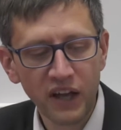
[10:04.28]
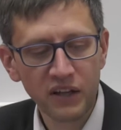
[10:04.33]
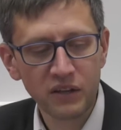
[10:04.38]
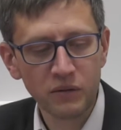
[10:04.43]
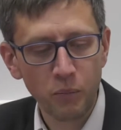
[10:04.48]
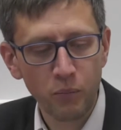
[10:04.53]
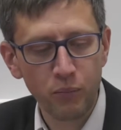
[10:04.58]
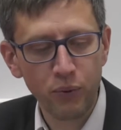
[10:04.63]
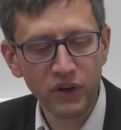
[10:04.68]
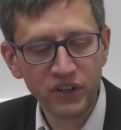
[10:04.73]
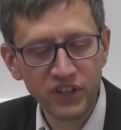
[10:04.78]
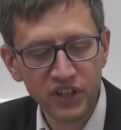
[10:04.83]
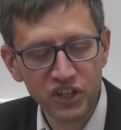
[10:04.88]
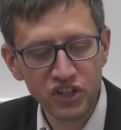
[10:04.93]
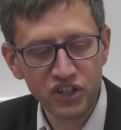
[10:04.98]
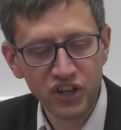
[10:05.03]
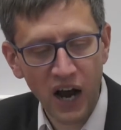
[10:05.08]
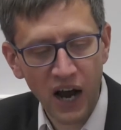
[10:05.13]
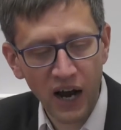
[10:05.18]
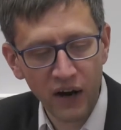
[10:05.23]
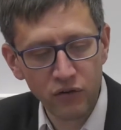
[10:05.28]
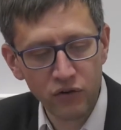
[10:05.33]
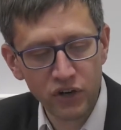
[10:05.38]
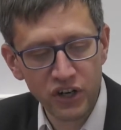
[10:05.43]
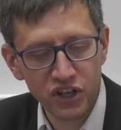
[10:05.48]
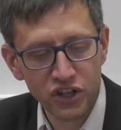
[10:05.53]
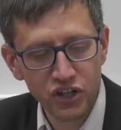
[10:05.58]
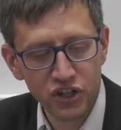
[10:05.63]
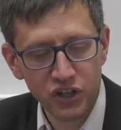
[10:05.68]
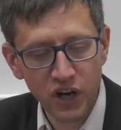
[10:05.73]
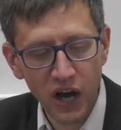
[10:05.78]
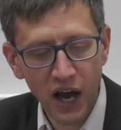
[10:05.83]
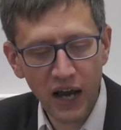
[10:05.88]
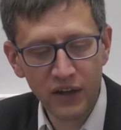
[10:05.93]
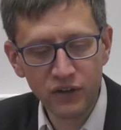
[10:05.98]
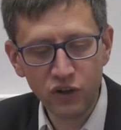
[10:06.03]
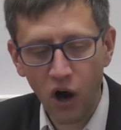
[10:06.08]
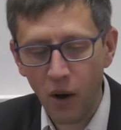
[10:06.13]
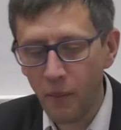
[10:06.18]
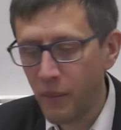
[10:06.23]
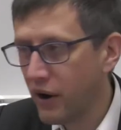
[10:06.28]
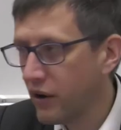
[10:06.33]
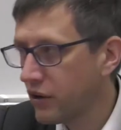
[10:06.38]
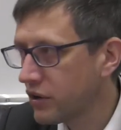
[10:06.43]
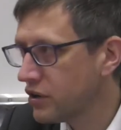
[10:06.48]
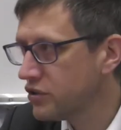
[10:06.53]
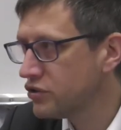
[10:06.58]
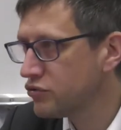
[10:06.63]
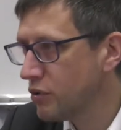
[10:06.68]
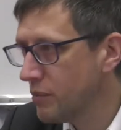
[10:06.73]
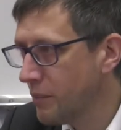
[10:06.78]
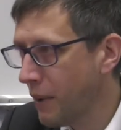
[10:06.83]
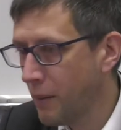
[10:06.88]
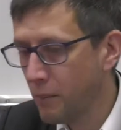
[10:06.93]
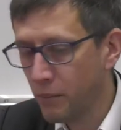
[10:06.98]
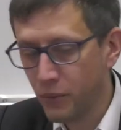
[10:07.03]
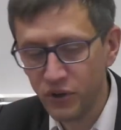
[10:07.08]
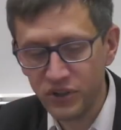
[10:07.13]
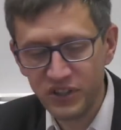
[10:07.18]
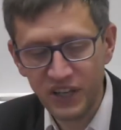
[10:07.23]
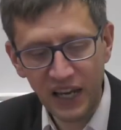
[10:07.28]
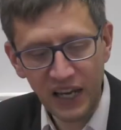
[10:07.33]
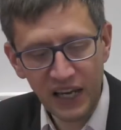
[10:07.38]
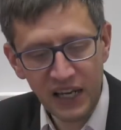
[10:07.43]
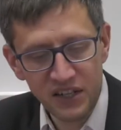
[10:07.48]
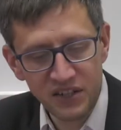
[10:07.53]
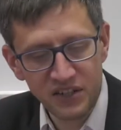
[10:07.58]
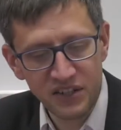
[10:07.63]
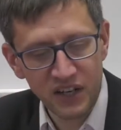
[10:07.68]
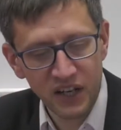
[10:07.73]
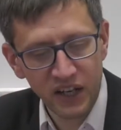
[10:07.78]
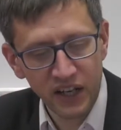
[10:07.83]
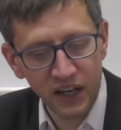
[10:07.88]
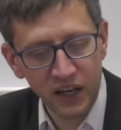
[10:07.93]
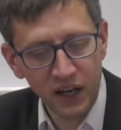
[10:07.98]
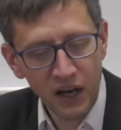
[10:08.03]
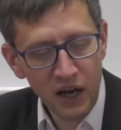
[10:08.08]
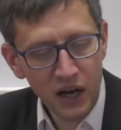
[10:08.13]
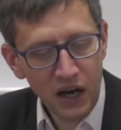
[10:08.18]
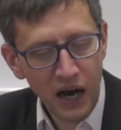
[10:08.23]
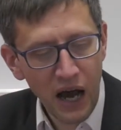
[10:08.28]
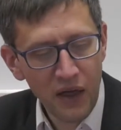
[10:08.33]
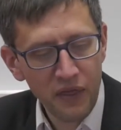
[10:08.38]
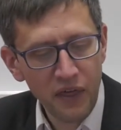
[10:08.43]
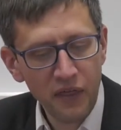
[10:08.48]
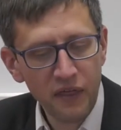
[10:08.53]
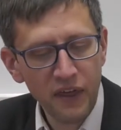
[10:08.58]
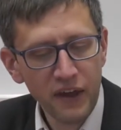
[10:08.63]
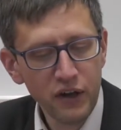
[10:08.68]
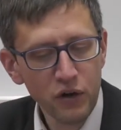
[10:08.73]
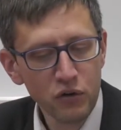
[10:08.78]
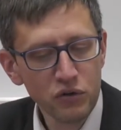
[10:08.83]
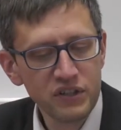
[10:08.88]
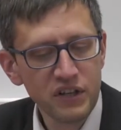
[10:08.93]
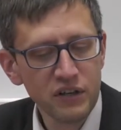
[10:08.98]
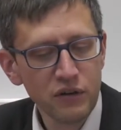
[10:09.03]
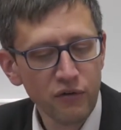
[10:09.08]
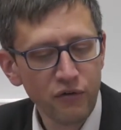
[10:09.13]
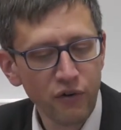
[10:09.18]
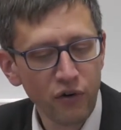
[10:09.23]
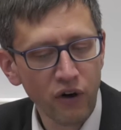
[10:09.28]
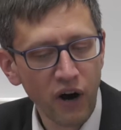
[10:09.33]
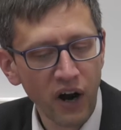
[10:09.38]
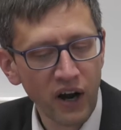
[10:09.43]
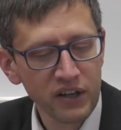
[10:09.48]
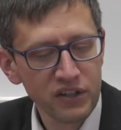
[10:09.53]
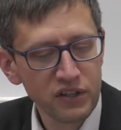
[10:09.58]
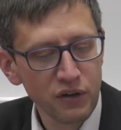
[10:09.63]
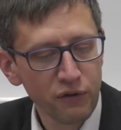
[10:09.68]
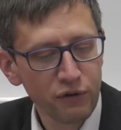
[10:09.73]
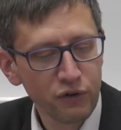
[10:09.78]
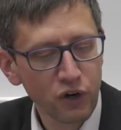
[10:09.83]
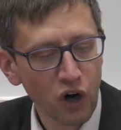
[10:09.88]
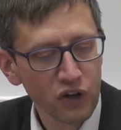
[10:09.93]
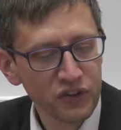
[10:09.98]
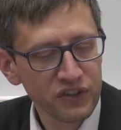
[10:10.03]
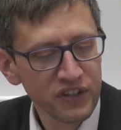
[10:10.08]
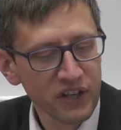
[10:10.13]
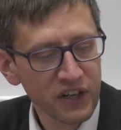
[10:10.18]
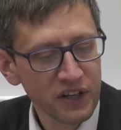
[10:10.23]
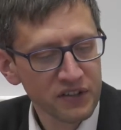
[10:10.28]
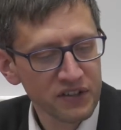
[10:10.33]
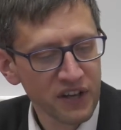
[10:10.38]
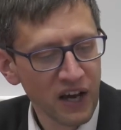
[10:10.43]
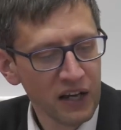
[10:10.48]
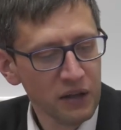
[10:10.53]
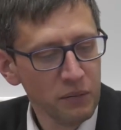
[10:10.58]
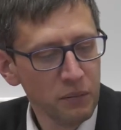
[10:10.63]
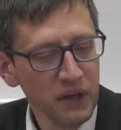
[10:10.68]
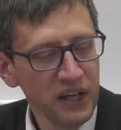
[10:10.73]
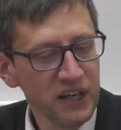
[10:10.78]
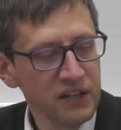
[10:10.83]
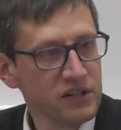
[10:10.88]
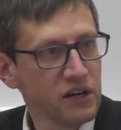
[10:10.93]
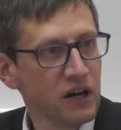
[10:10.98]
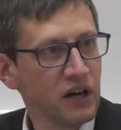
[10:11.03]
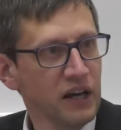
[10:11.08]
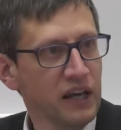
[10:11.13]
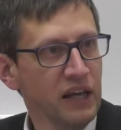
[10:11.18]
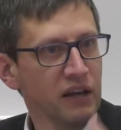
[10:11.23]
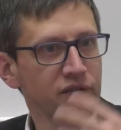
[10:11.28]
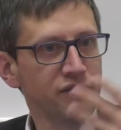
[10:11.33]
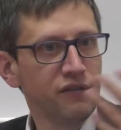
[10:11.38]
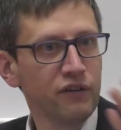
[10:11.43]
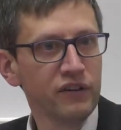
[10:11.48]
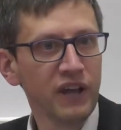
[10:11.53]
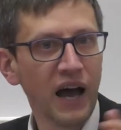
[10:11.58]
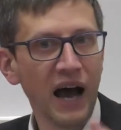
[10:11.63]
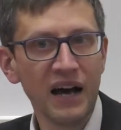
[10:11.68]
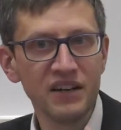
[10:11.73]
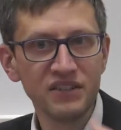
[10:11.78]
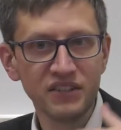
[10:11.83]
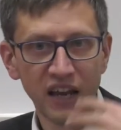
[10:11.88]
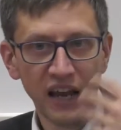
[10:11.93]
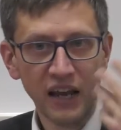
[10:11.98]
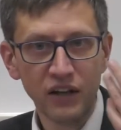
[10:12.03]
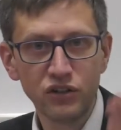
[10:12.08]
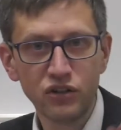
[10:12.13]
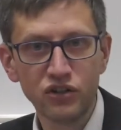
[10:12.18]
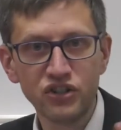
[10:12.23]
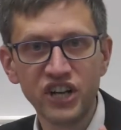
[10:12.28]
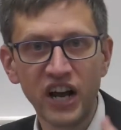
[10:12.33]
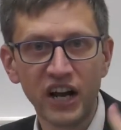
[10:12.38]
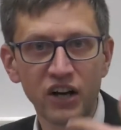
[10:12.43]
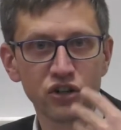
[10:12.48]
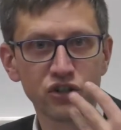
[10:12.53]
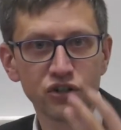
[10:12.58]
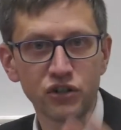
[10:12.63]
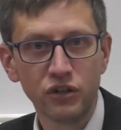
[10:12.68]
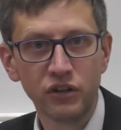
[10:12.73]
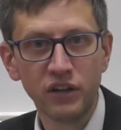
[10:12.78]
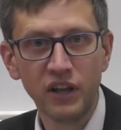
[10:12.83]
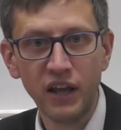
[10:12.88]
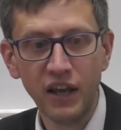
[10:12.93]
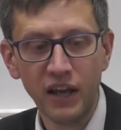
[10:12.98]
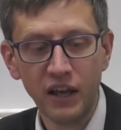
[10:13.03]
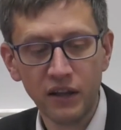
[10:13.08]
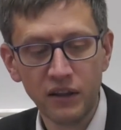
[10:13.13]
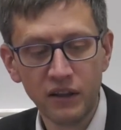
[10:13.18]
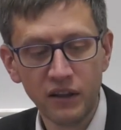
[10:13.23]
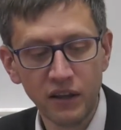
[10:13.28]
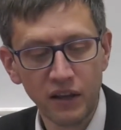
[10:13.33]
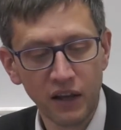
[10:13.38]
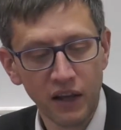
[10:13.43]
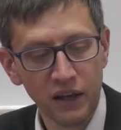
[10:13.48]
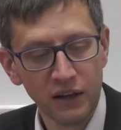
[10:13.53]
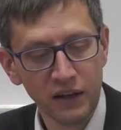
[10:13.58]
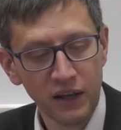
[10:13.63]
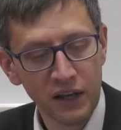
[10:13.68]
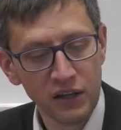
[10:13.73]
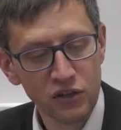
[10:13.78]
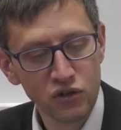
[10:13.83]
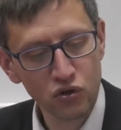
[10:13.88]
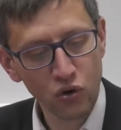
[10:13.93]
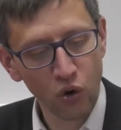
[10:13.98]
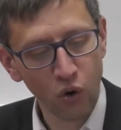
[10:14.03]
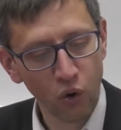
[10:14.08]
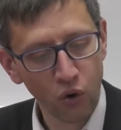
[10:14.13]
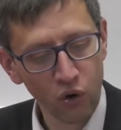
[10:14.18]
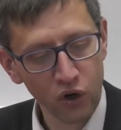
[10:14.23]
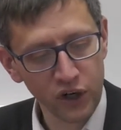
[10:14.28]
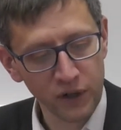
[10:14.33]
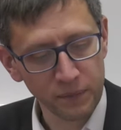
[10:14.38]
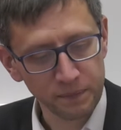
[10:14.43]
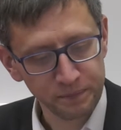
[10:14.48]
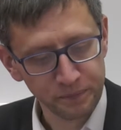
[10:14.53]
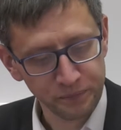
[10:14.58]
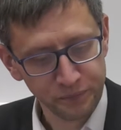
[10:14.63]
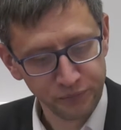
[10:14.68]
that British, Irish, and Americans remembered easily, and that they used in a variety of contexts and media, even as interjection in talk.